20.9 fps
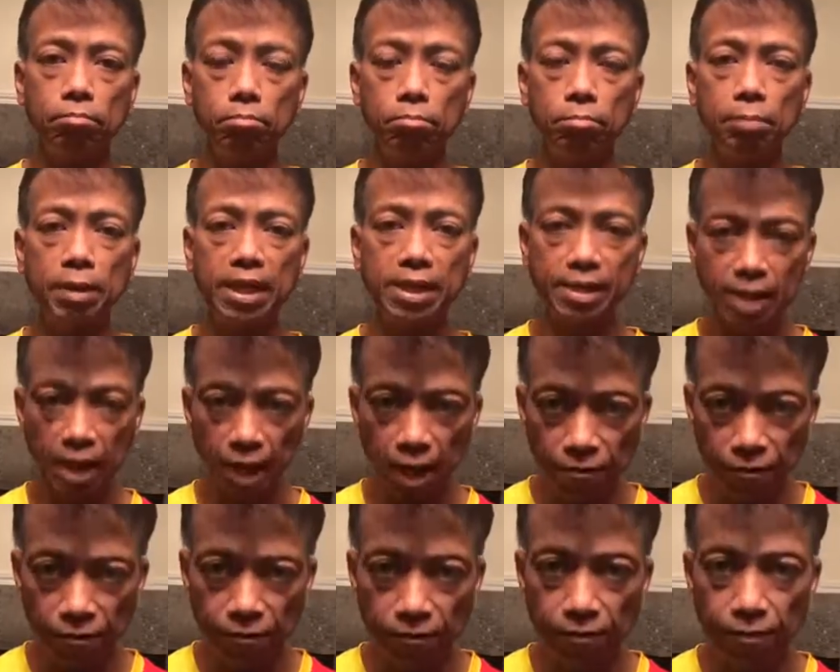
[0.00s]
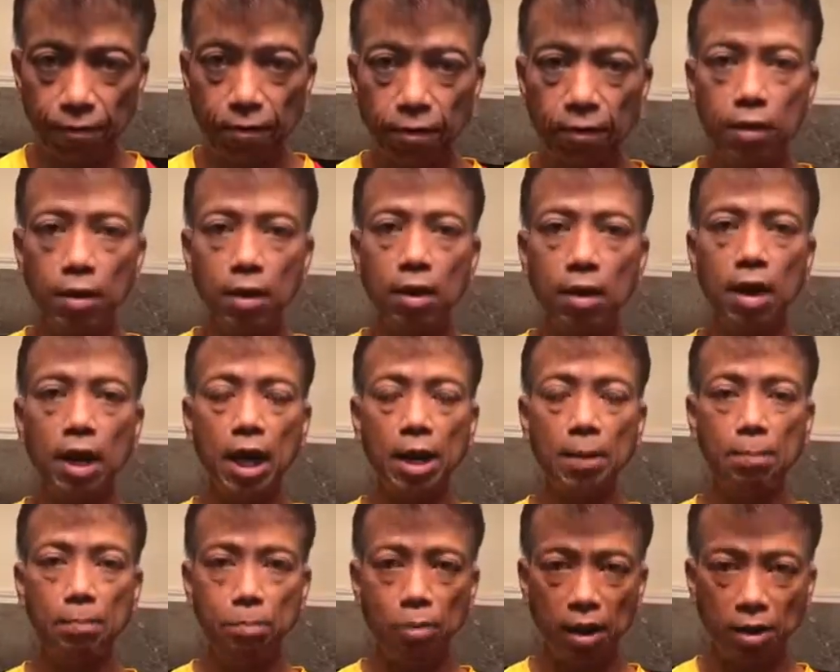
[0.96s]
be safe. I
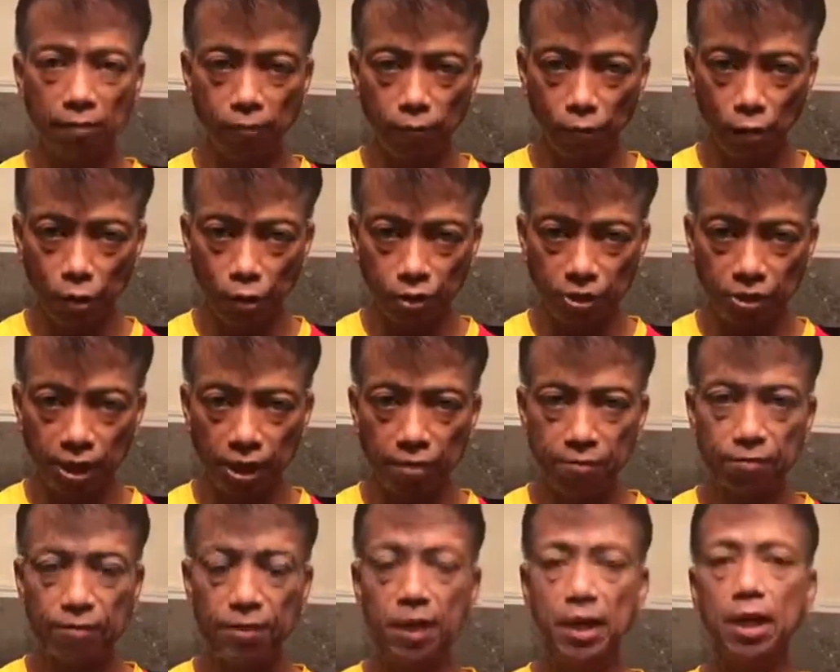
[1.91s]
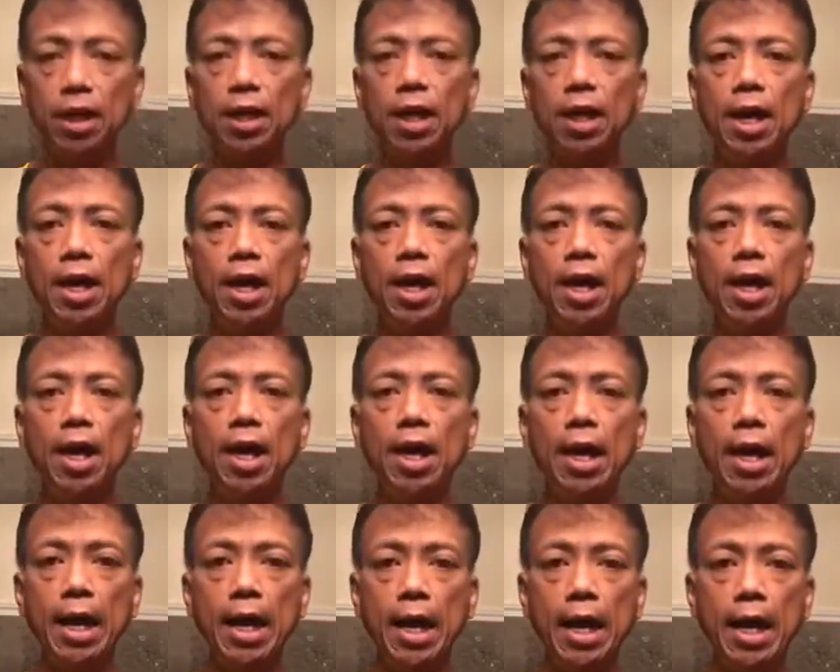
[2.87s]
pray for your safety.
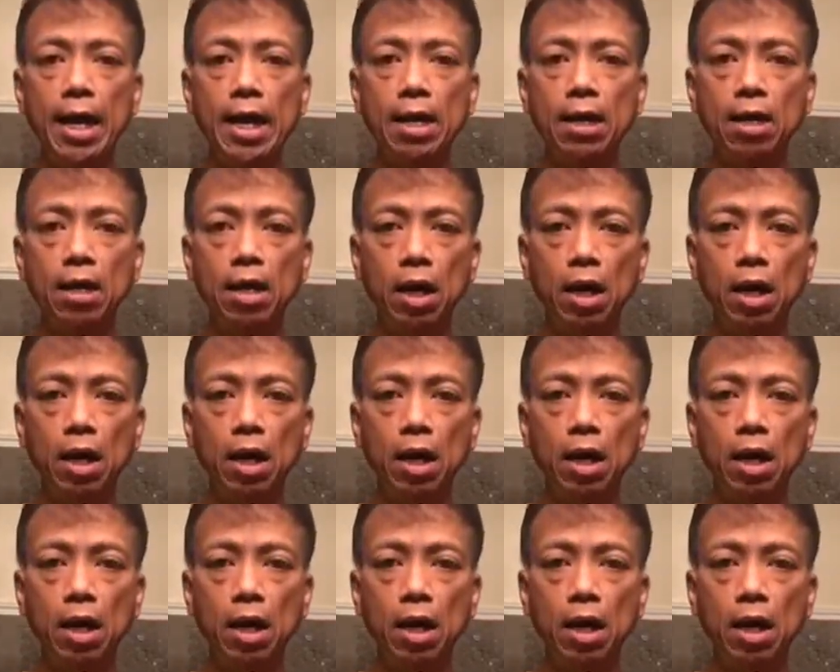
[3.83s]
And